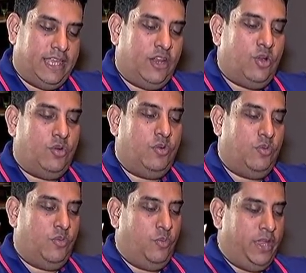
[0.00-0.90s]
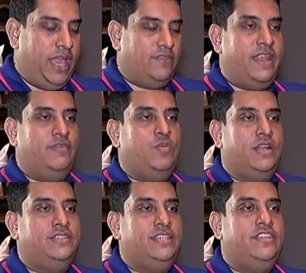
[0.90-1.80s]
you know, we have never
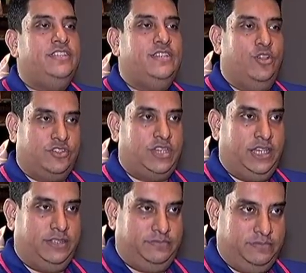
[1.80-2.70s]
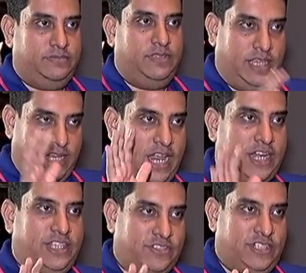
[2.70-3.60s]
won a series in Australia in
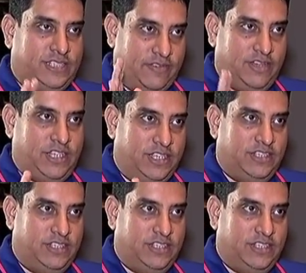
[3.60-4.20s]
our history, 70